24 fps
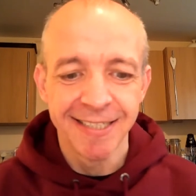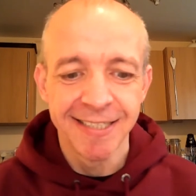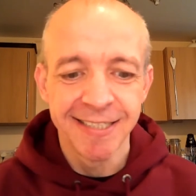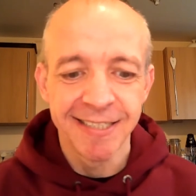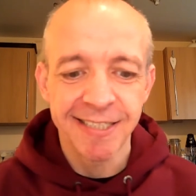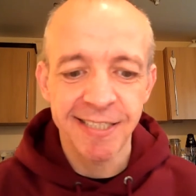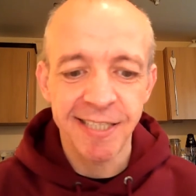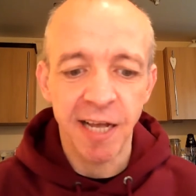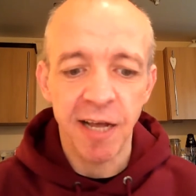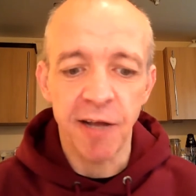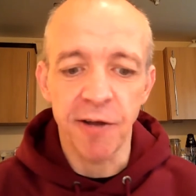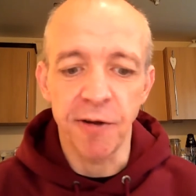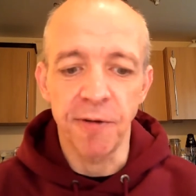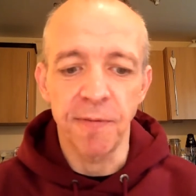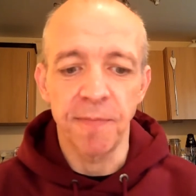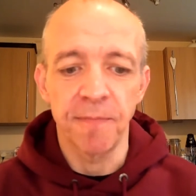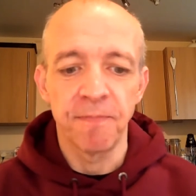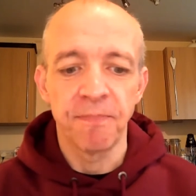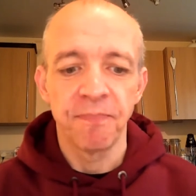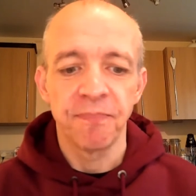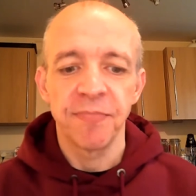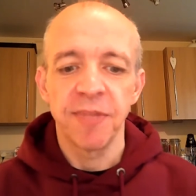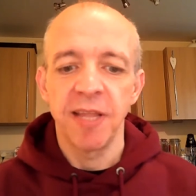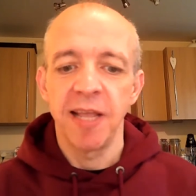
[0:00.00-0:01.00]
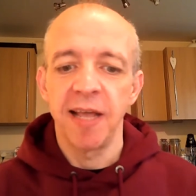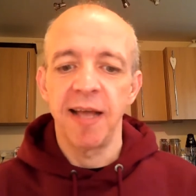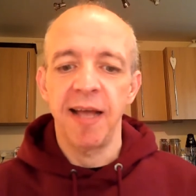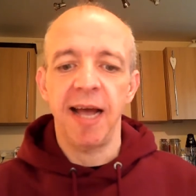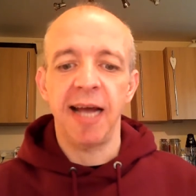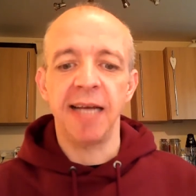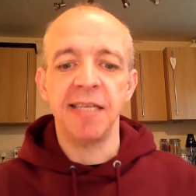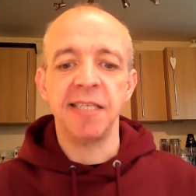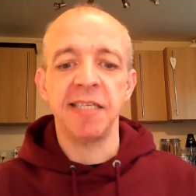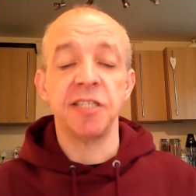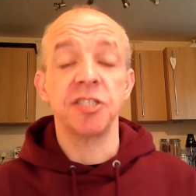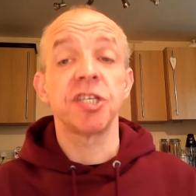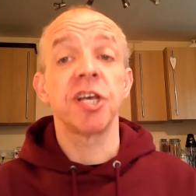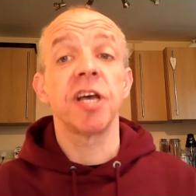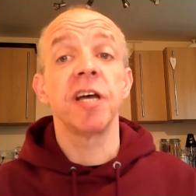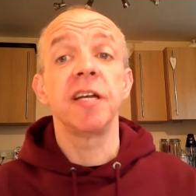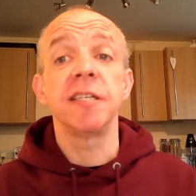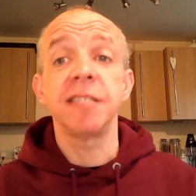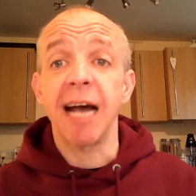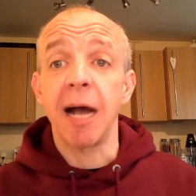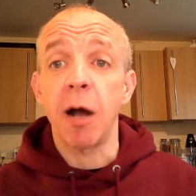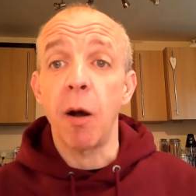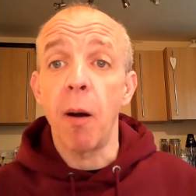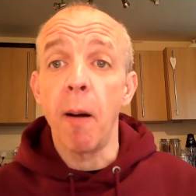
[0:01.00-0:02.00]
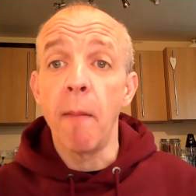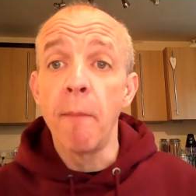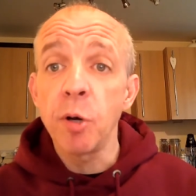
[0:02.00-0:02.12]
So, as it turns out,